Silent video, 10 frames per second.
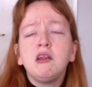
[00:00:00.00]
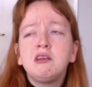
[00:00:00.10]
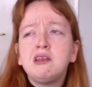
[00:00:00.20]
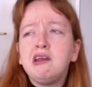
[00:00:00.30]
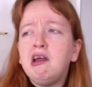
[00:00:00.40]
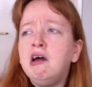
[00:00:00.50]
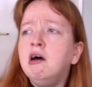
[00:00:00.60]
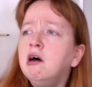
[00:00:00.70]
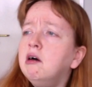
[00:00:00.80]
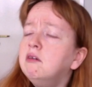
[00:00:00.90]
to...
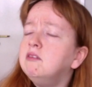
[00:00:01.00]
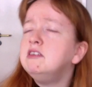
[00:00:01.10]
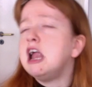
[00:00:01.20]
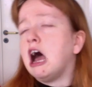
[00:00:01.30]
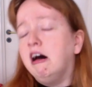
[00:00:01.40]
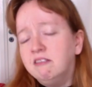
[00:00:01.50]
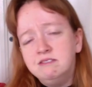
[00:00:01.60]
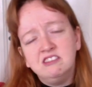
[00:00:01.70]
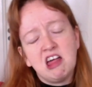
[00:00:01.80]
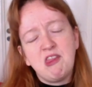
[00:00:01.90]
No,
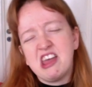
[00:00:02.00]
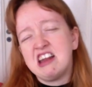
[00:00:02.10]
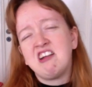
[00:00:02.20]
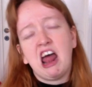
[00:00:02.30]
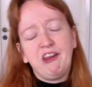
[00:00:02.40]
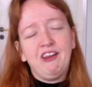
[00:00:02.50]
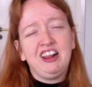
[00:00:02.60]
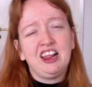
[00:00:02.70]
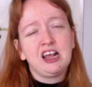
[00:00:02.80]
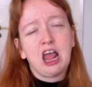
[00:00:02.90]
let me try
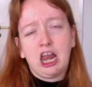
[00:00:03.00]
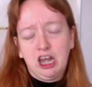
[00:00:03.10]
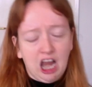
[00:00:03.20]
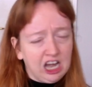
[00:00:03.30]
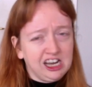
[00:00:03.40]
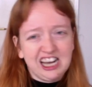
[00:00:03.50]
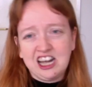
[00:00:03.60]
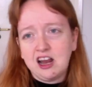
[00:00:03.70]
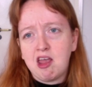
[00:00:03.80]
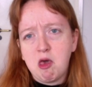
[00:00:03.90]
this again. I need
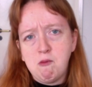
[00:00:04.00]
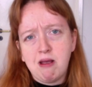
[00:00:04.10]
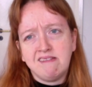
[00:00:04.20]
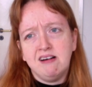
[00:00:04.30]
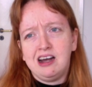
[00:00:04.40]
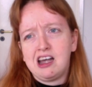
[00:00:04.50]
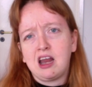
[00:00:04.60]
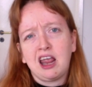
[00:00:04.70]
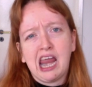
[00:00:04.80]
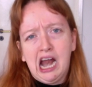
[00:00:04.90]
to get my
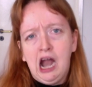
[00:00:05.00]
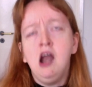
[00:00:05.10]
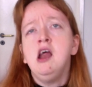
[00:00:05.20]
wording here.